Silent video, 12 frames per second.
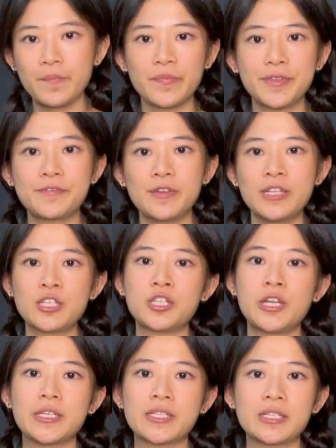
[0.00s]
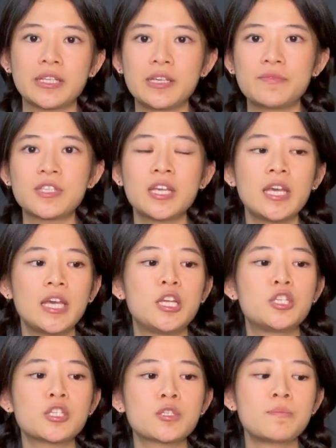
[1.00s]
finish to the sleeves, it
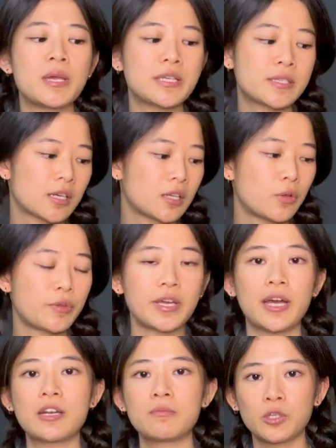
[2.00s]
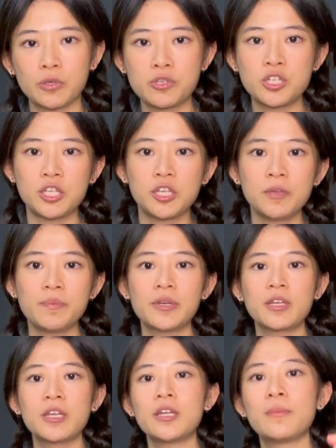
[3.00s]
just makes the clothing item look cheap.
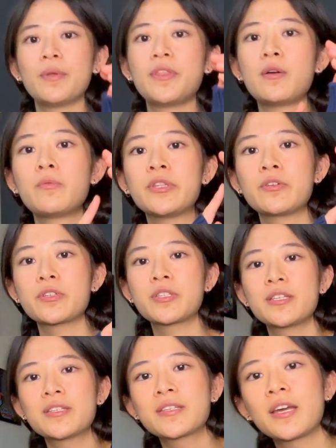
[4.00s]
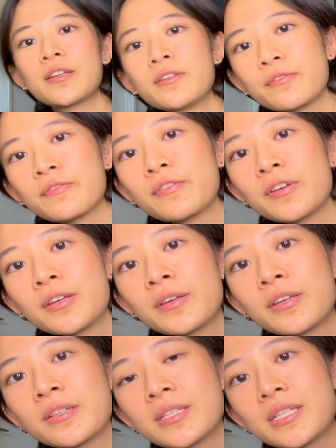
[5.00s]
But then when there's this kind of
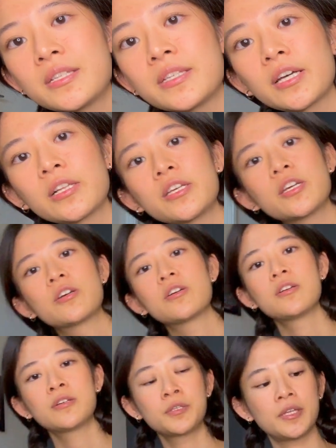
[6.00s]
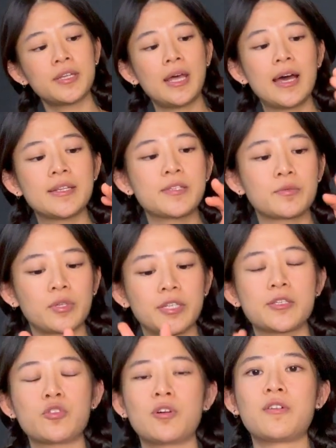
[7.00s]
detail here, it adds a really
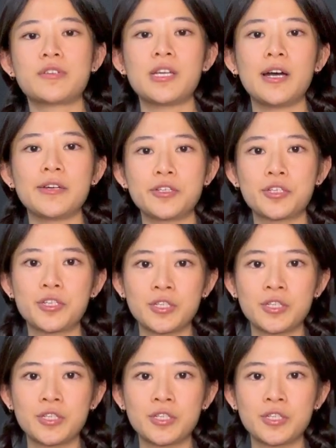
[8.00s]
strong touch.